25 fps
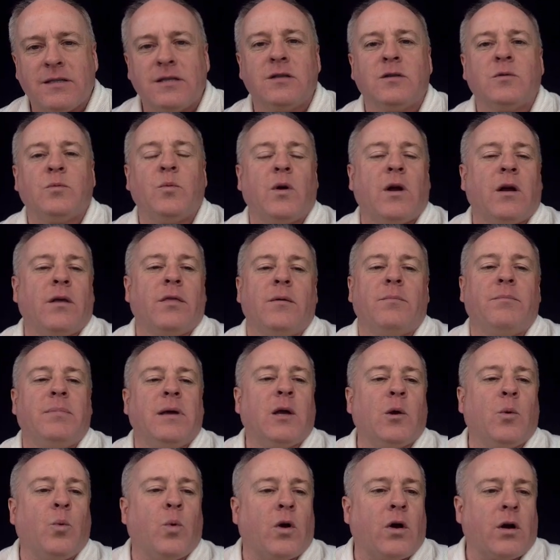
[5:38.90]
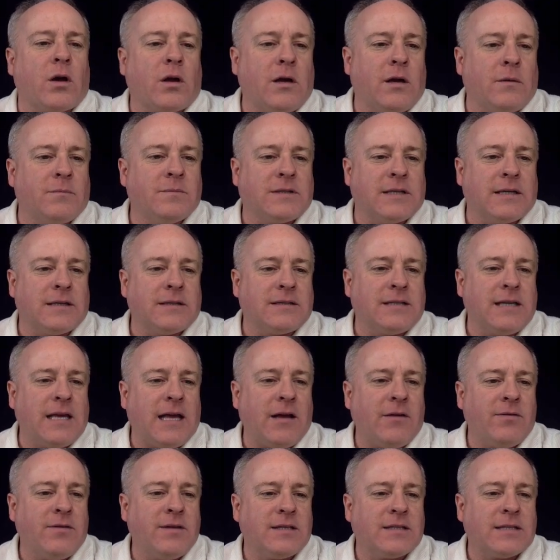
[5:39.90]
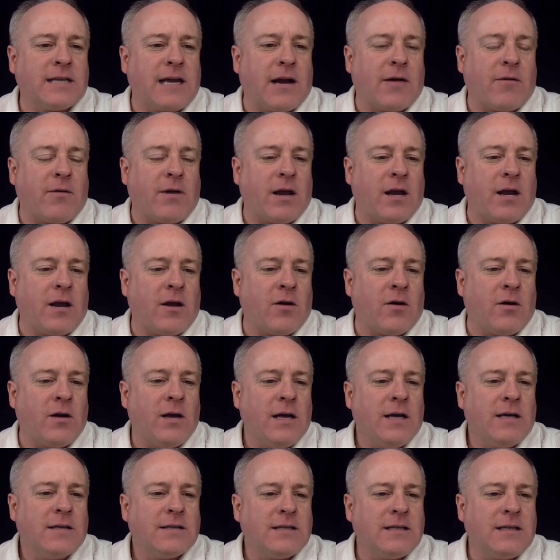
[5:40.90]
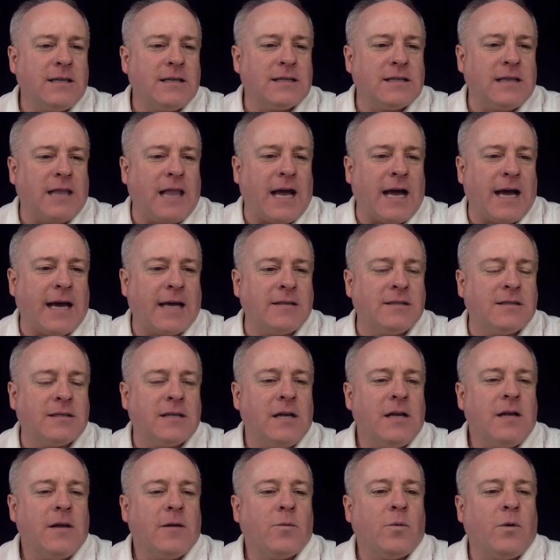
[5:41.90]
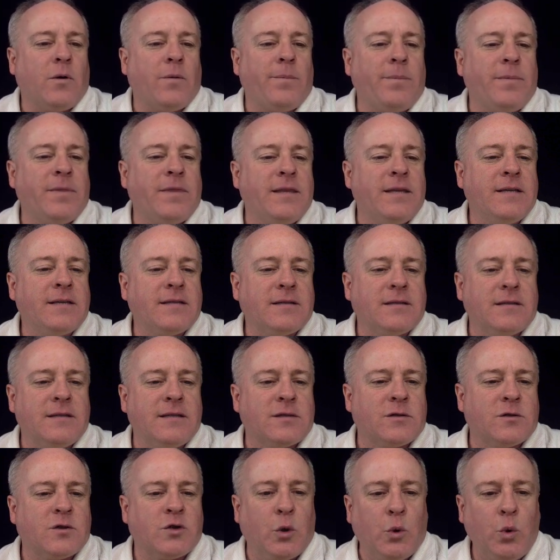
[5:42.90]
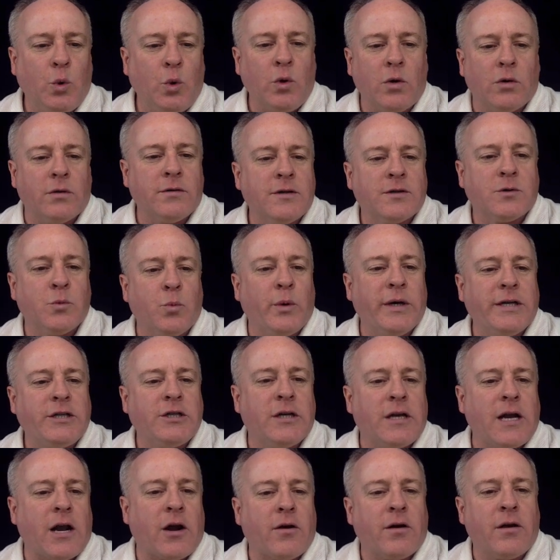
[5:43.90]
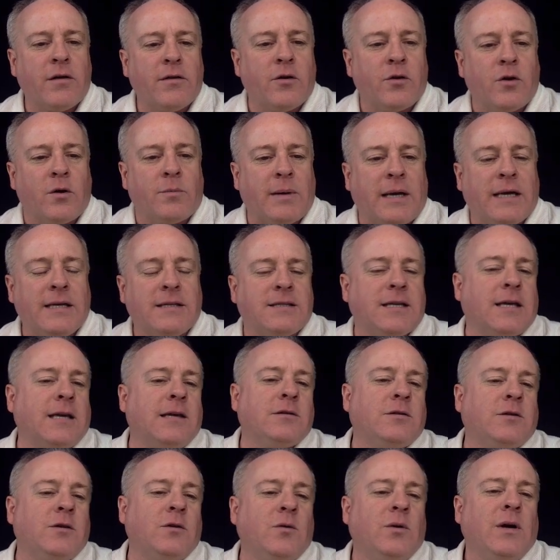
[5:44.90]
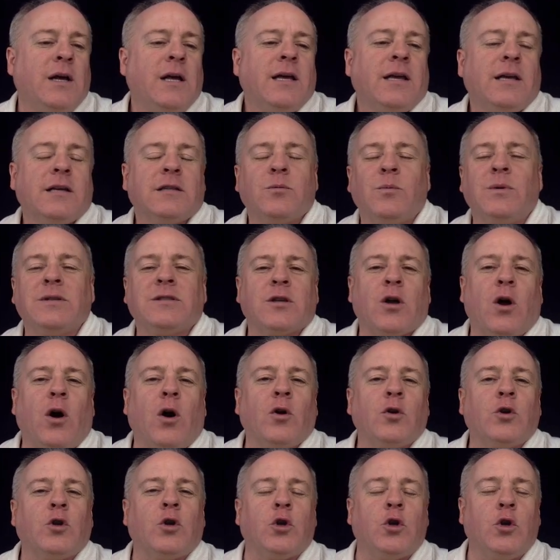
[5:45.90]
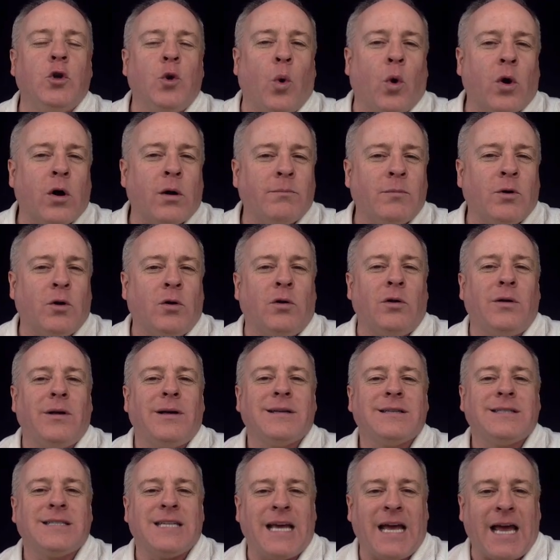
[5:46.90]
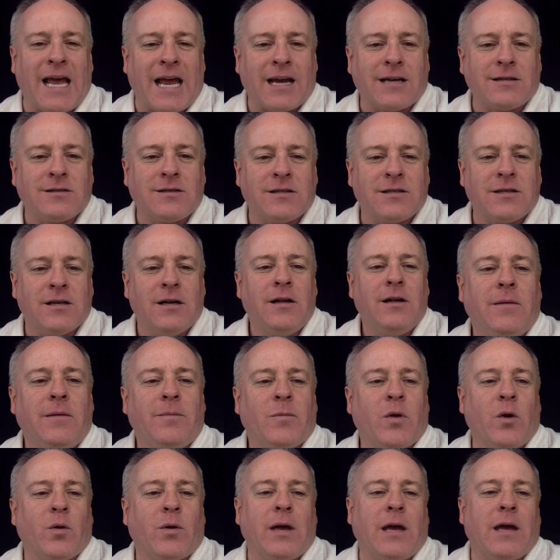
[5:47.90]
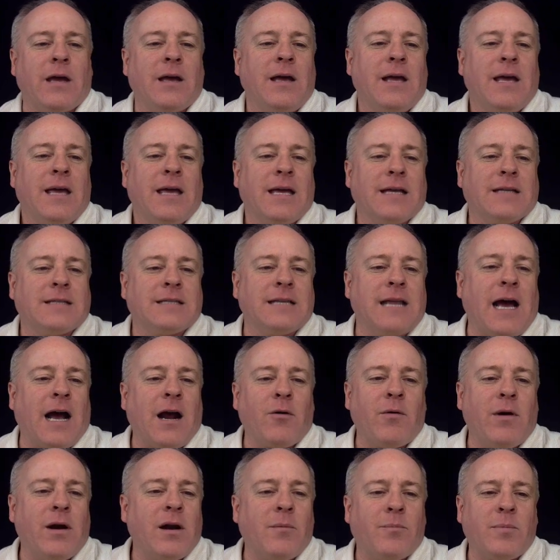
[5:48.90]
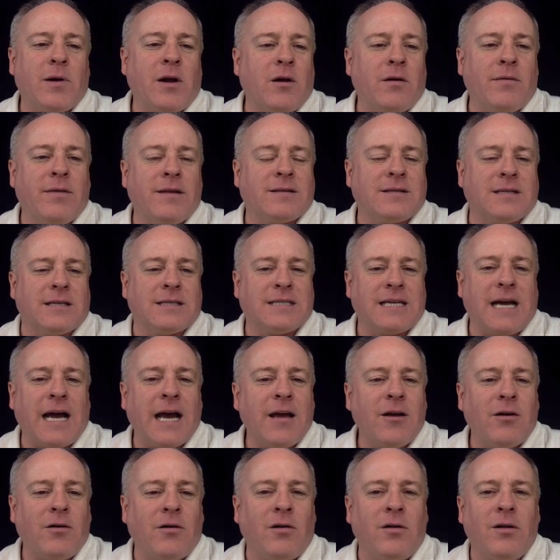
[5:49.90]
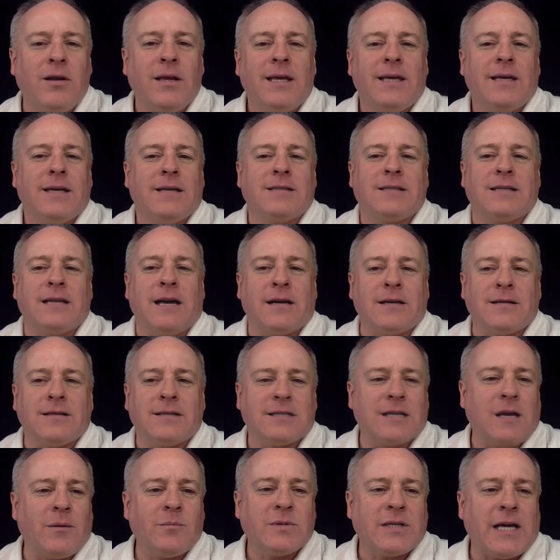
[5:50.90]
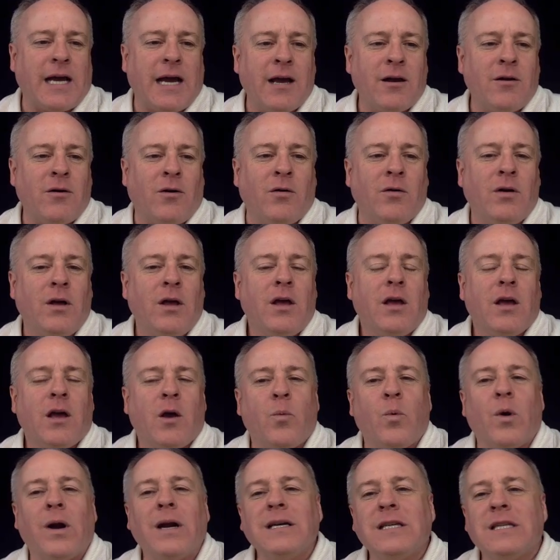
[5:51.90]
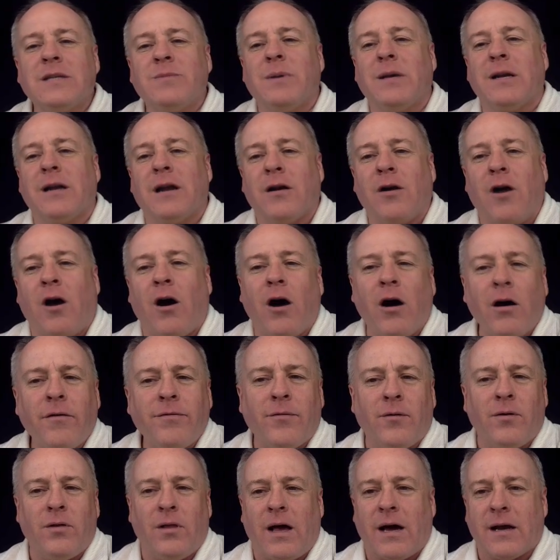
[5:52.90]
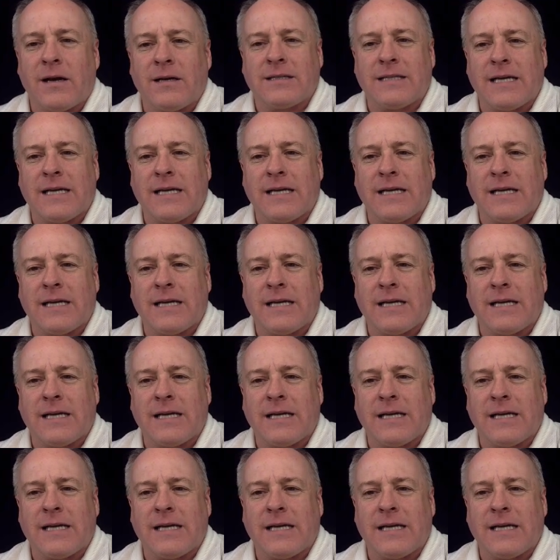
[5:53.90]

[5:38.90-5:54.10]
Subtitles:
is where the big work comes in. See how this guy right here, see these lines? Well, this tool or this widget area that you're pasting into, it's what's called normal text. Okay, it's not right up here. That's a title. It's not a subtitle. And where I spent an awful lot of